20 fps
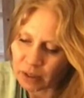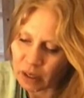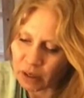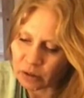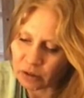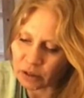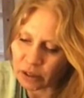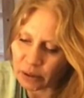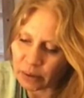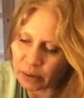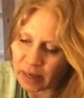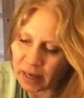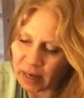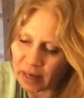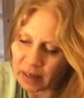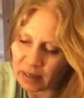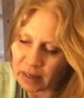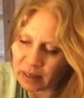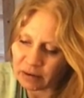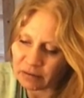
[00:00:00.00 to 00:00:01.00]

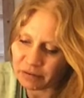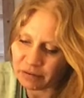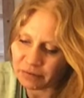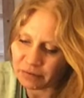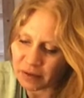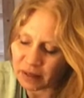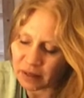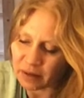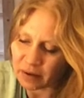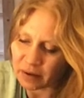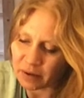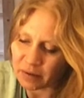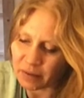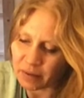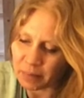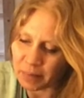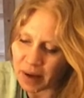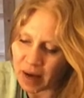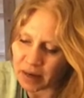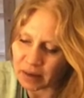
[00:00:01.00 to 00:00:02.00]
Locate and feel the
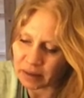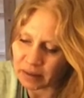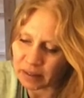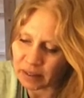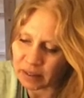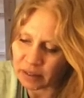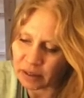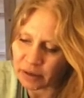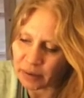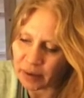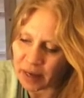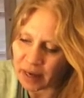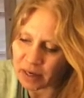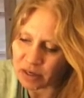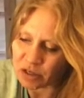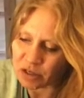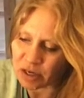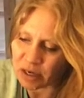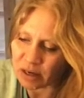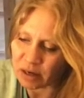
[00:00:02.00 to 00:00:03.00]
bodily
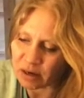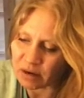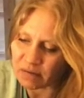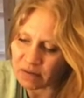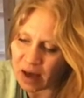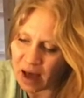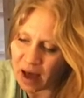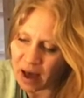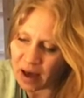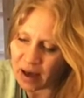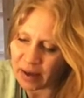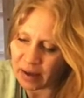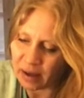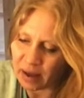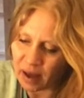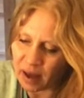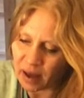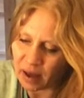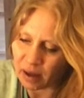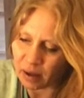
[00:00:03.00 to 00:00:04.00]
location of I
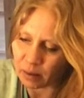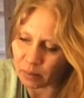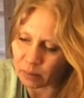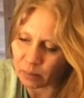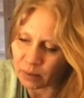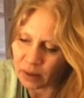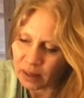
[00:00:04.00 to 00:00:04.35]
am